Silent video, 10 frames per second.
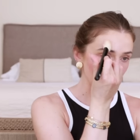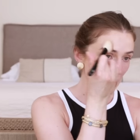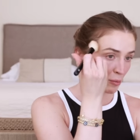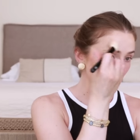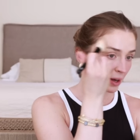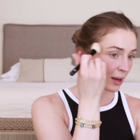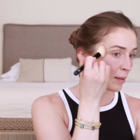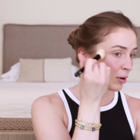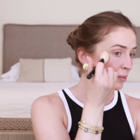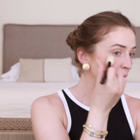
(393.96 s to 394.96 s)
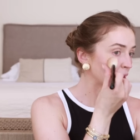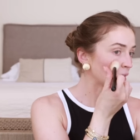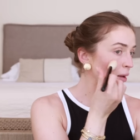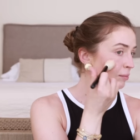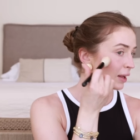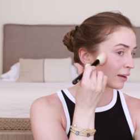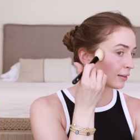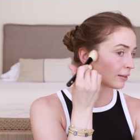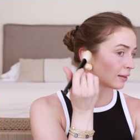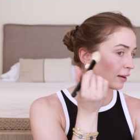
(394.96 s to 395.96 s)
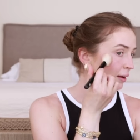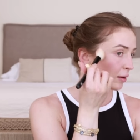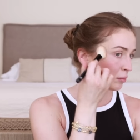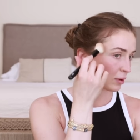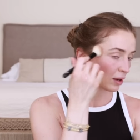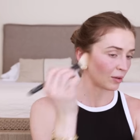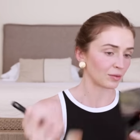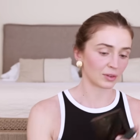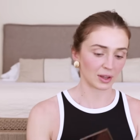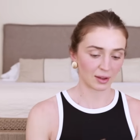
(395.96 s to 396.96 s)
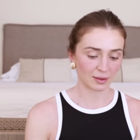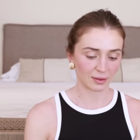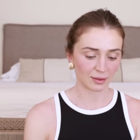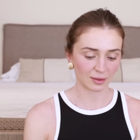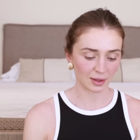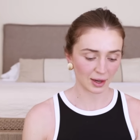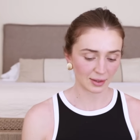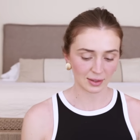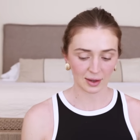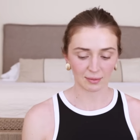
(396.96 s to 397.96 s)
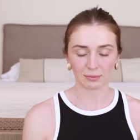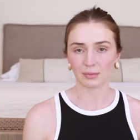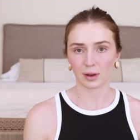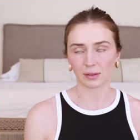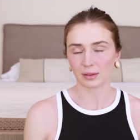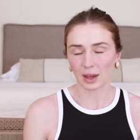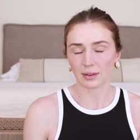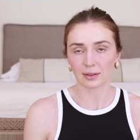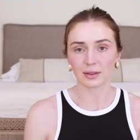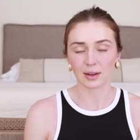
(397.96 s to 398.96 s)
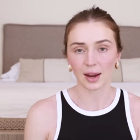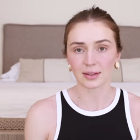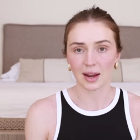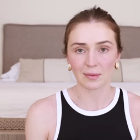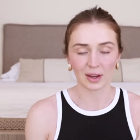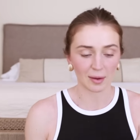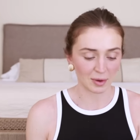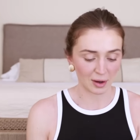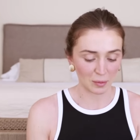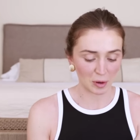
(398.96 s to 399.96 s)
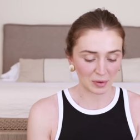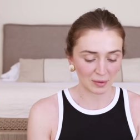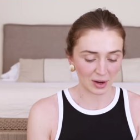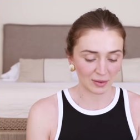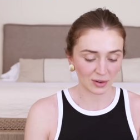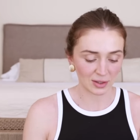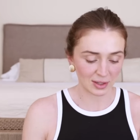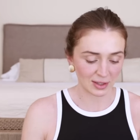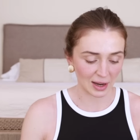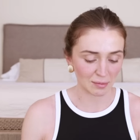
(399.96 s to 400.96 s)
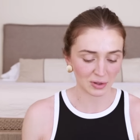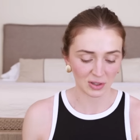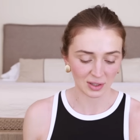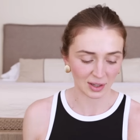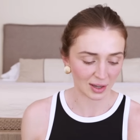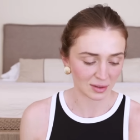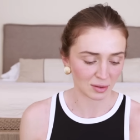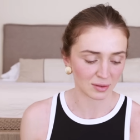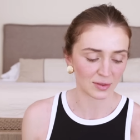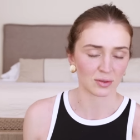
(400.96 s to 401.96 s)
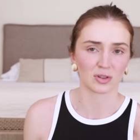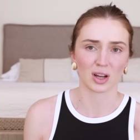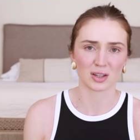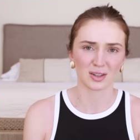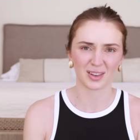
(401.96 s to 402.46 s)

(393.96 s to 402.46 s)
neighboring apartment complex, but hopefully the next time we come here, it will be ready for us to stay in. But just in case those of you judge and